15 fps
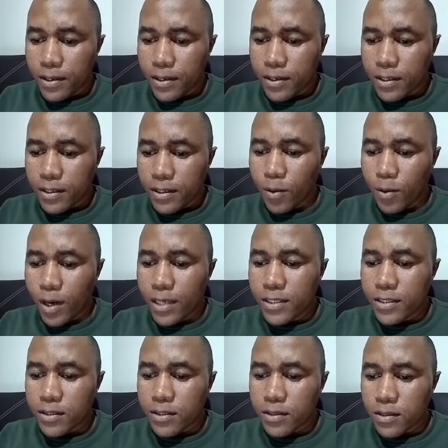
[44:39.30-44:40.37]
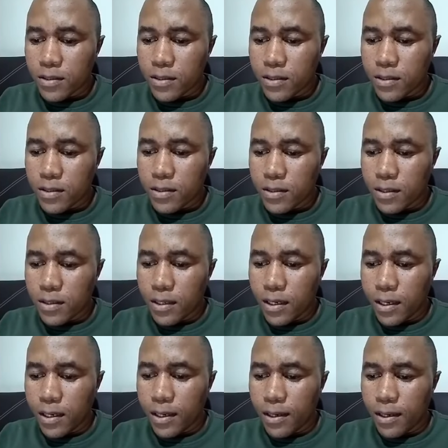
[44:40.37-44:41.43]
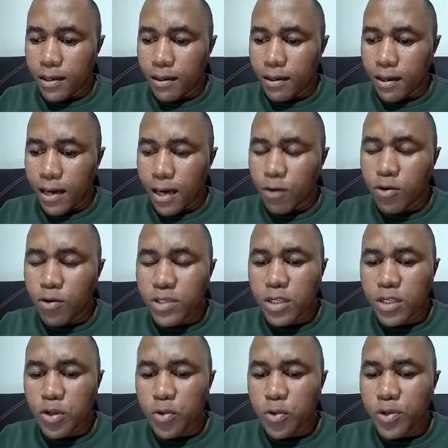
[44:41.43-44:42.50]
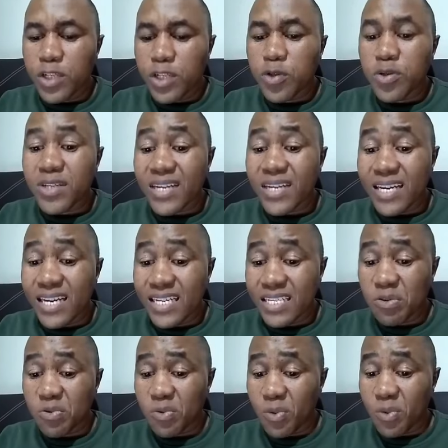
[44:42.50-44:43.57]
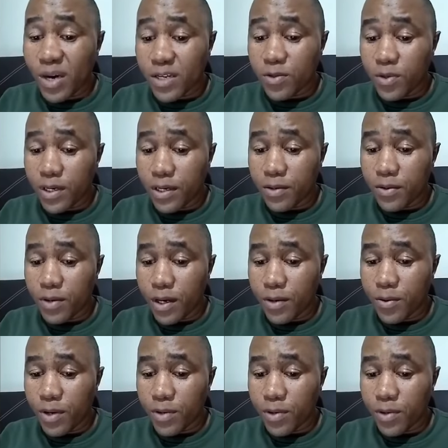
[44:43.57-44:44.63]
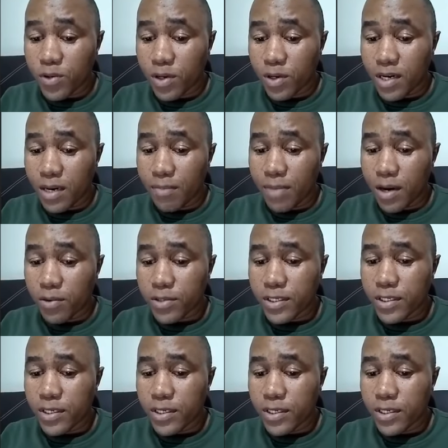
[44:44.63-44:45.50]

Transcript: he was uh, alluding to issues relating to what you are, you, are, you, are, you are talking about.